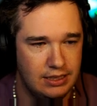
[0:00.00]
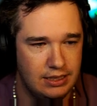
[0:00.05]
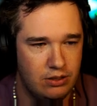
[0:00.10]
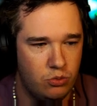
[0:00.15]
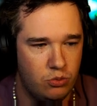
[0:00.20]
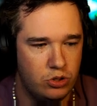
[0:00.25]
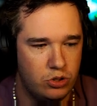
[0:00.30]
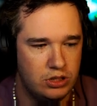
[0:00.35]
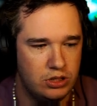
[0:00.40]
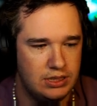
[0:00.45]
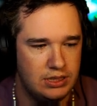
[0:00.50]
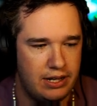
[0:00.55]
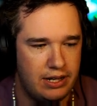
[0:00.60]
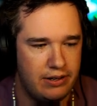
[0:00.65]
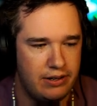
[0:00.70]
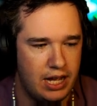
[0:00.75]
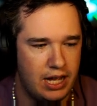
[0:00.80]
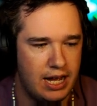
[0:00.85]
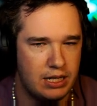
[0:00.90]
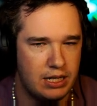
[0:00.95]
Whereas
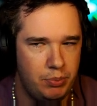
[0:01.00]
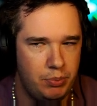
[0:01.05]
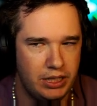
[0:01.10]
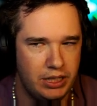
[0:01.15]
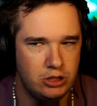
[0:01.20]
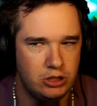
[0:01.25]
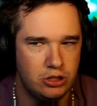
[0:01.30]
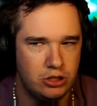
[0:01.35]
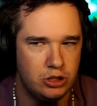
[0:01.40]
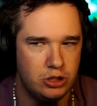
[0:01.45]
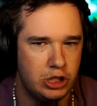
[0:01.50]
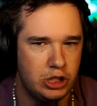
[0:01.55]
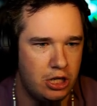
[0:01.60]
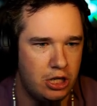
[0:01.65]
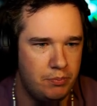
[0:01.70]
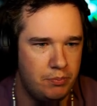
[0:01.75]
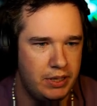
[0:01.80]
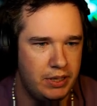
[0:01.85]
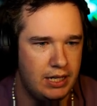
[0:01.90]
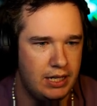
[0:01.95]
I can picture
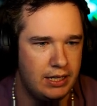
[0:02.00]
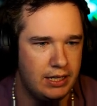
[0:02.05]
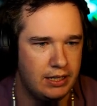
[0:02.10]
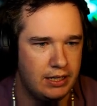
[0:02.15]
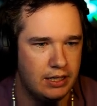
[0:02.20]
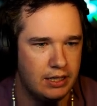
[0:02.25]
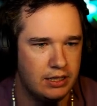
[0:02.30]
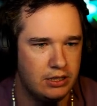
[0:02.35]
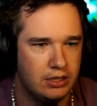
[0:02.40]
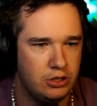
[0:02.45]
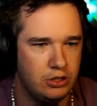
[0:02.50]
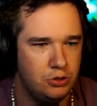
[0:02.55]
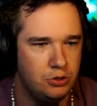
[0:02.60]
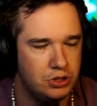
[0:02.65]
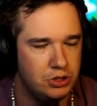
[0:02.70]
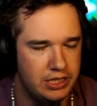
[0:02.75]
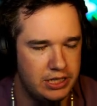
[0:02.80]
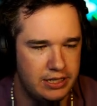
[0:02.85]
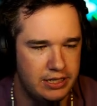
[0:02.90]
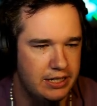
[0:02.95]
Chum being
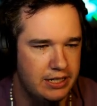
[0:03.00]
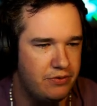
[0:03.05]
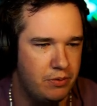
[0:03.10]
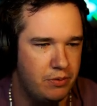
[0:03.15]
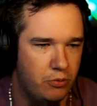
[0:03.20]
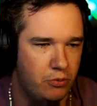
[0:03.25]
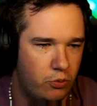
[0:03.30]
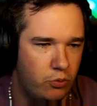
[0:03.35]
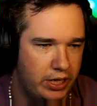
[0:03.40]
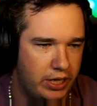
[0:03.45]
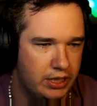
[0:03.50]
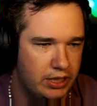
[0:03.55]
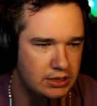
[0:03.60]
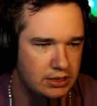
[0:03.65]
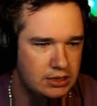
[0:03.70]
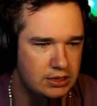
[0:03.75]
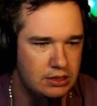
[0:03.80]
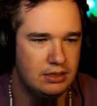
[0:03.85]
used in different ways.